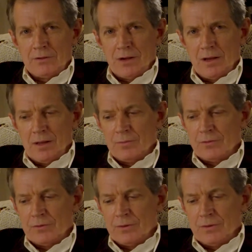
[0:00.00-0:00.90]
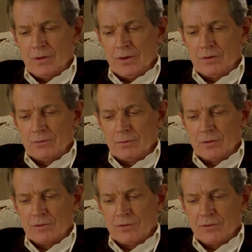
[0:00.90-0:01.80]
charms than those
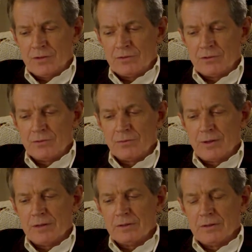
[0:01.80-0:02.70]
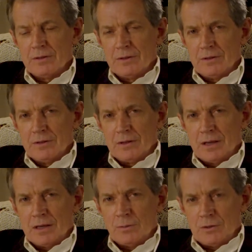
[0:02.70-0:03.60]
which the senses feel
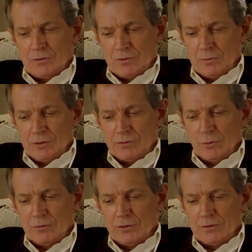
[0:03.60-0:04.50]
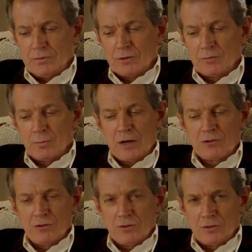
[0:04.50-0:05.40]
and which the resources of
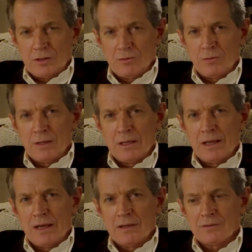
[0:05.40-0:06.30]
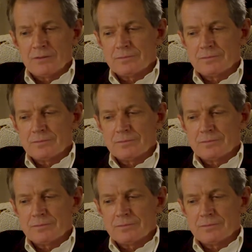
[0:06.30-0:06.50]
expression can realize.